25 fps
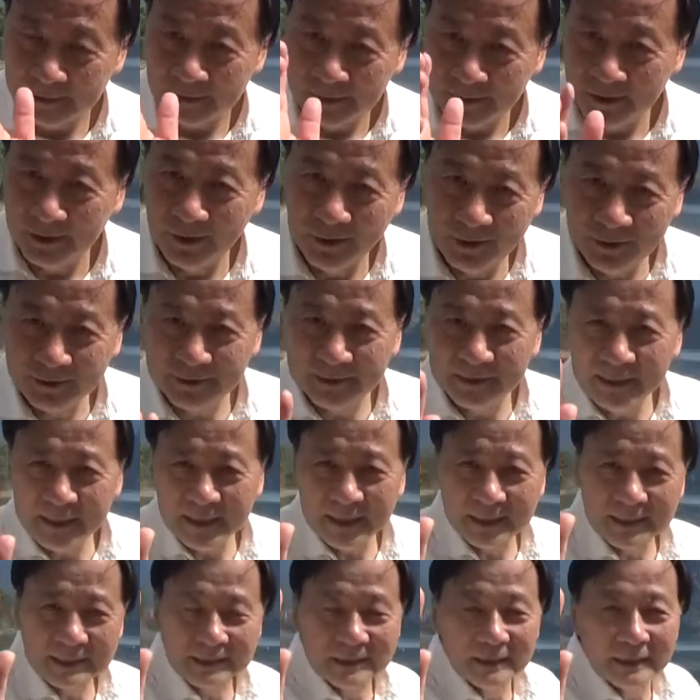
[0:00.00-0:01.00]
learned
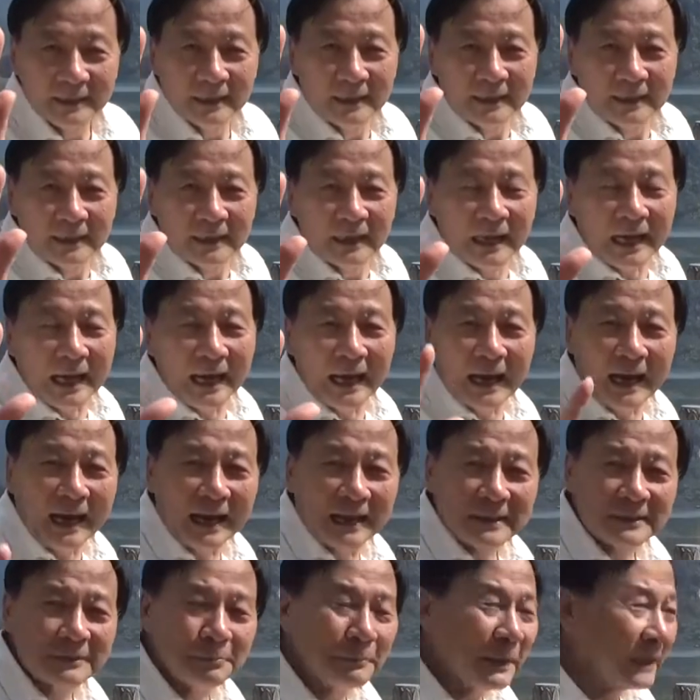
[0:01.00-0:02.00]
this,
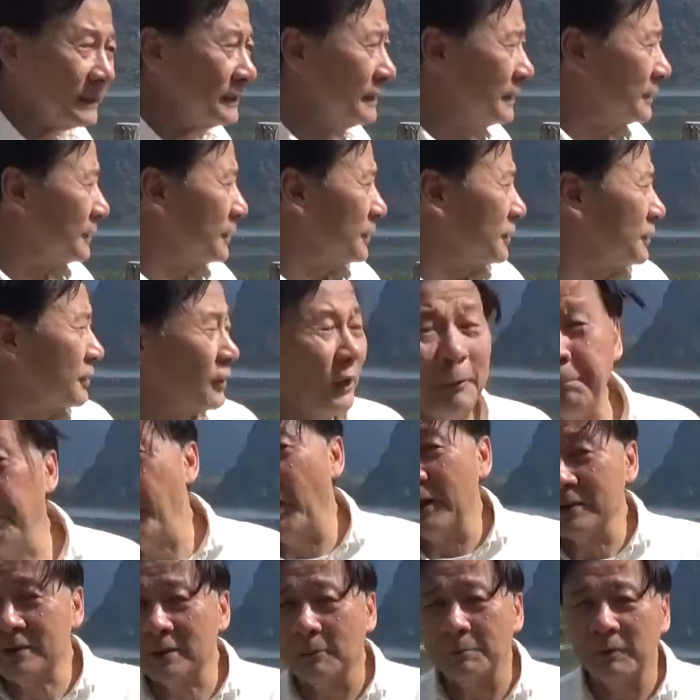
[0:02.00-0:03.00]
I asked my teacher, it's not
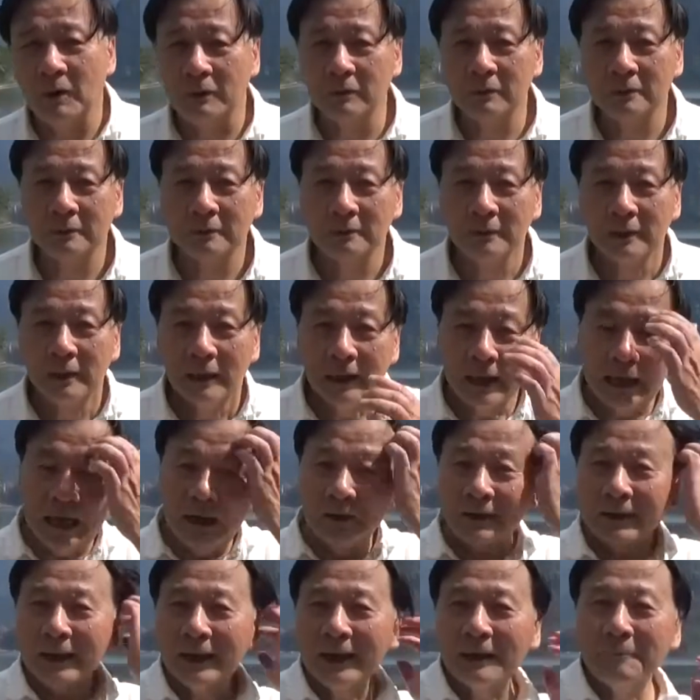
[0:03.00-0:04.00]
possible.
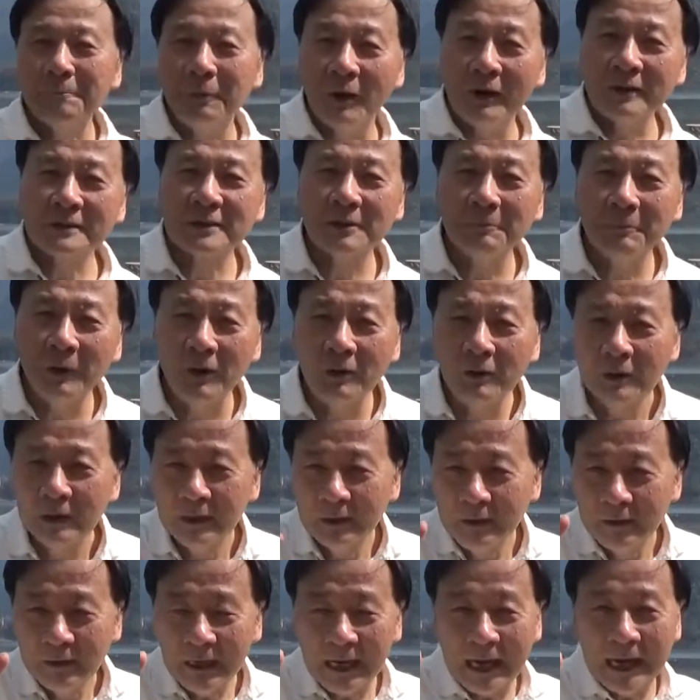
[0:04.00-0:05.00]
How can I possible?
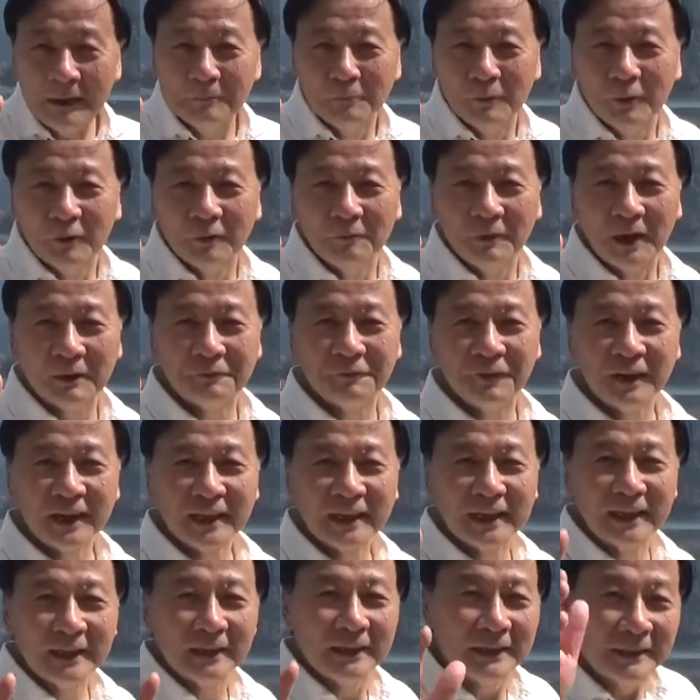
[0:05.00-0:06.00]
I move my
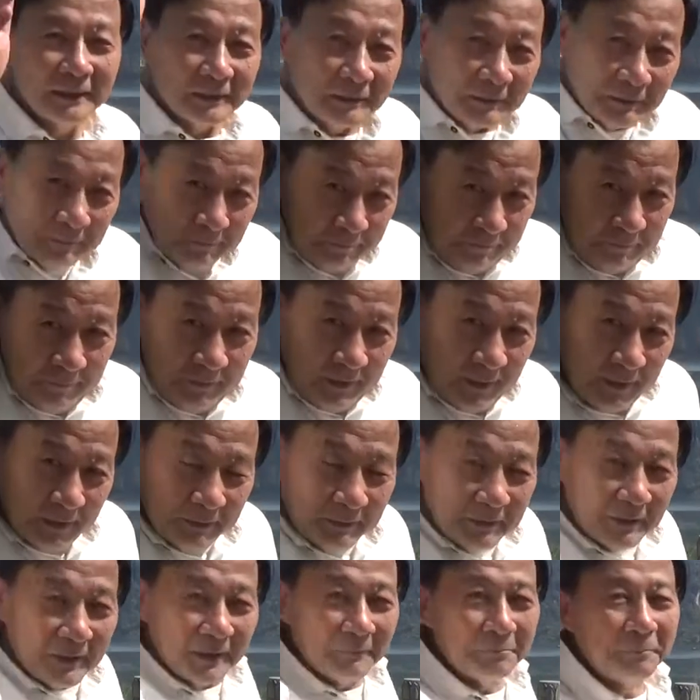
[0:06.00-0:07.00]
finger
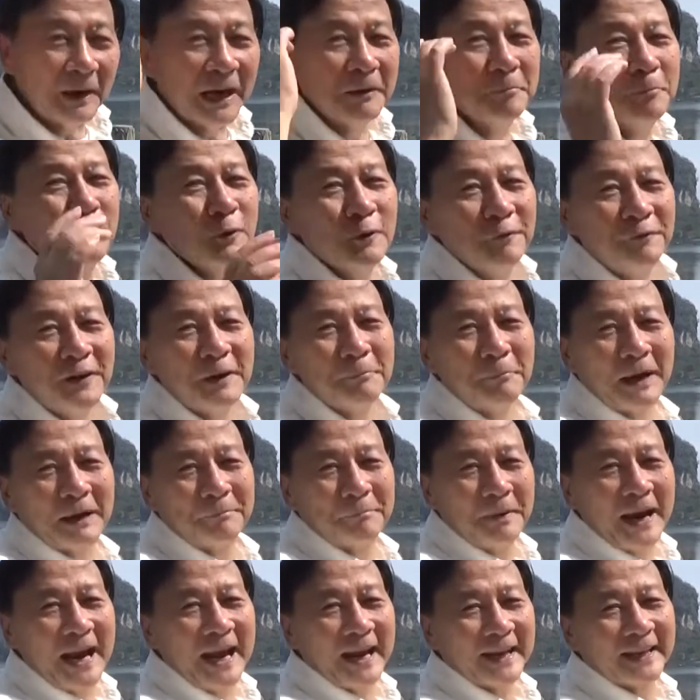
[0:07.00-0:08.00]
by moving my
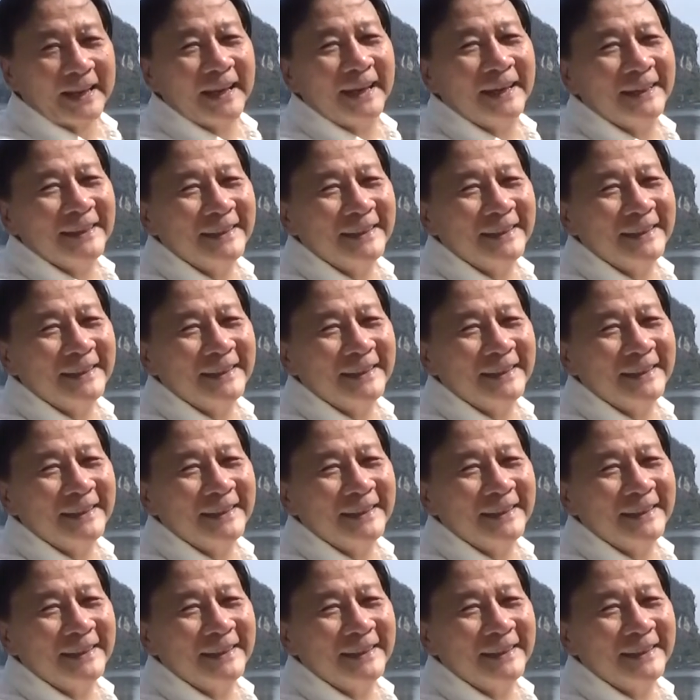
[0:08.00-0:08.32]
back.